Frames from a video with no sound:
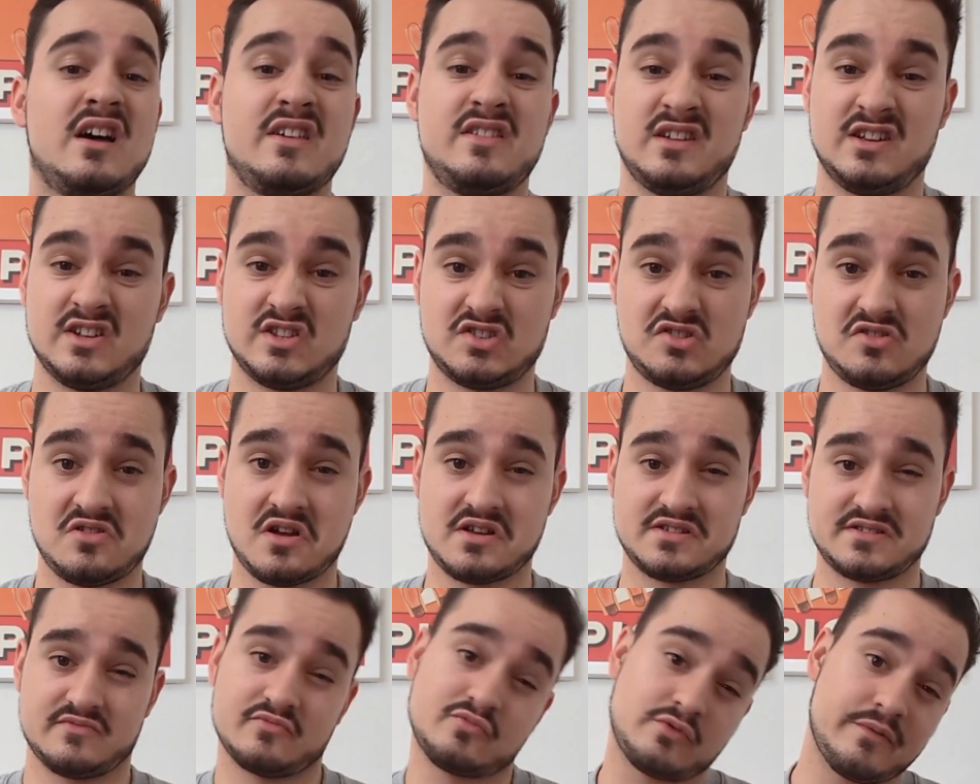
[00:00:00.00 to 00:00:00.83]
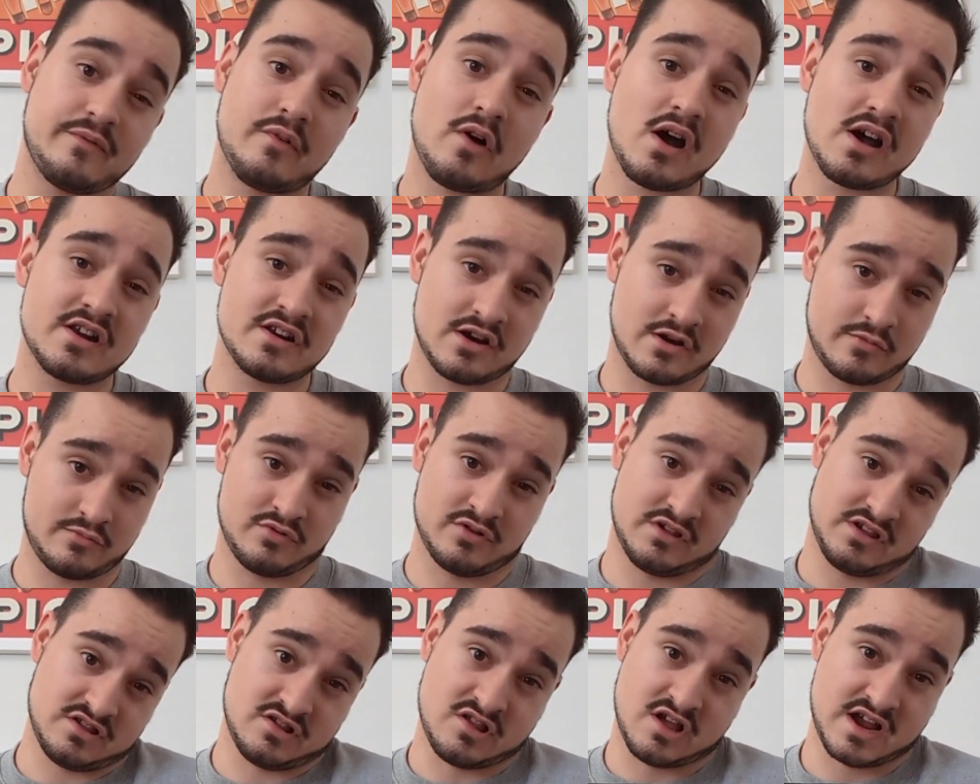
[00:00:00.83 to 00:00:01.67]
I think it's nice and refined. I
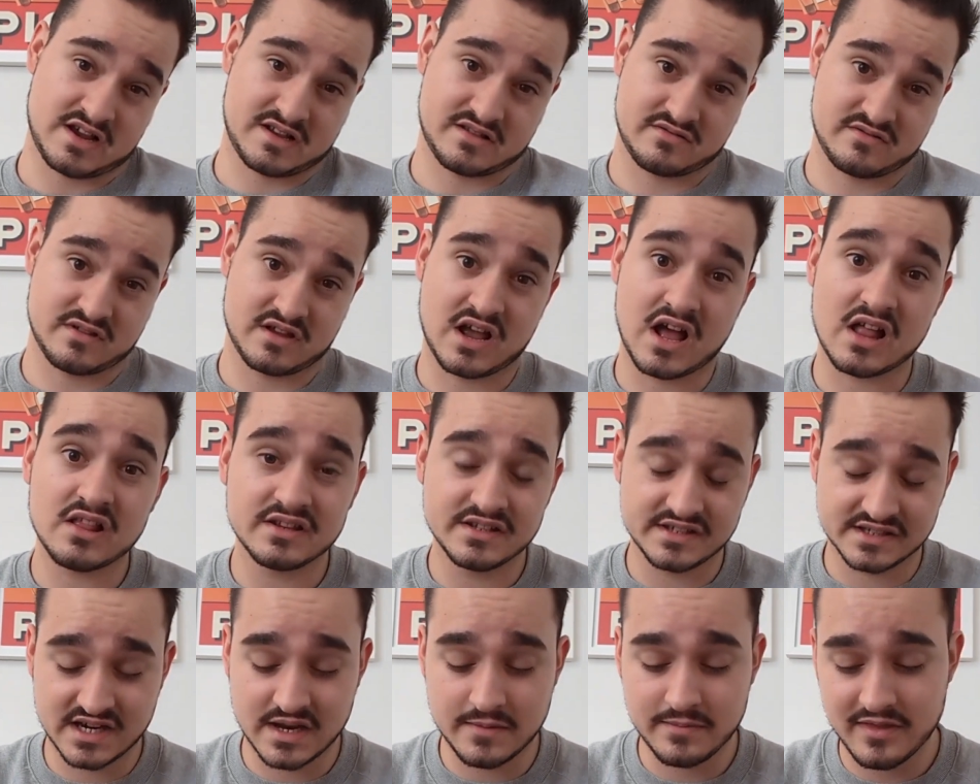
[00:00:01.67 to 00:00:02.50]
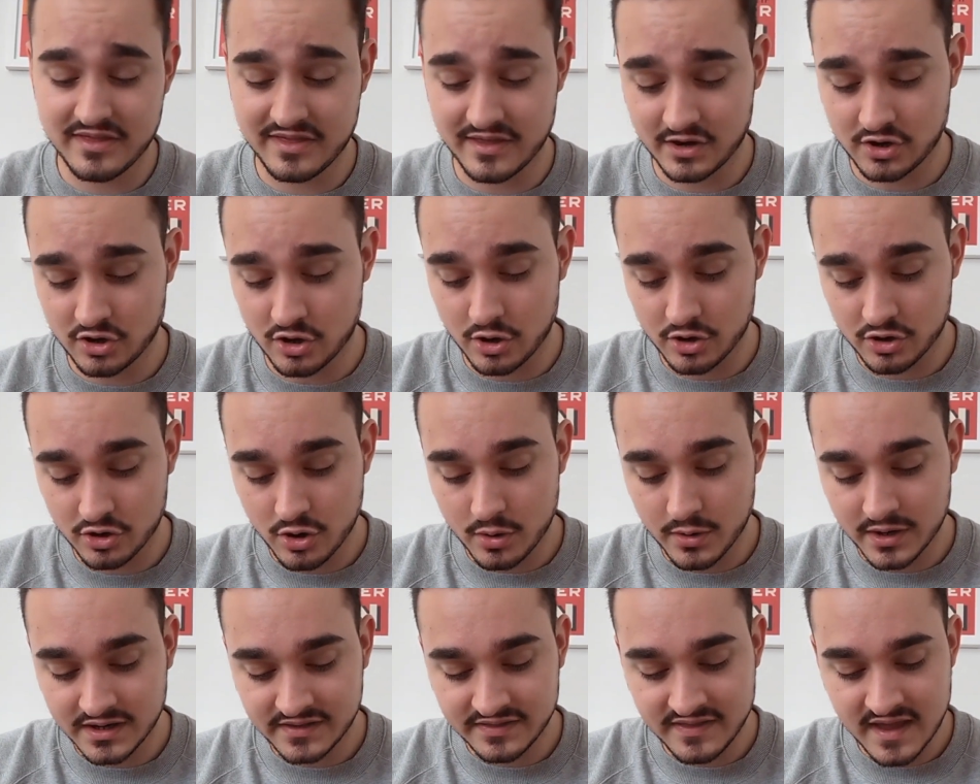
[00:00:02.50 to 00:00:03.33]
really like the color scheme that they got
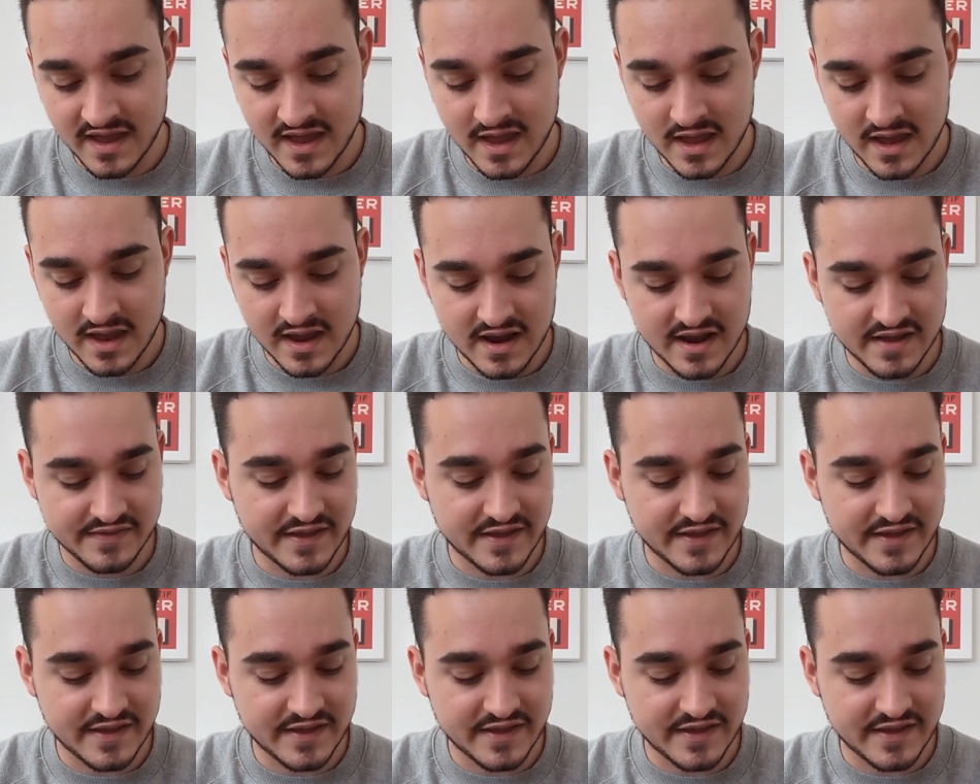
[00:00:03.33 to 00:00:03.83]
going there.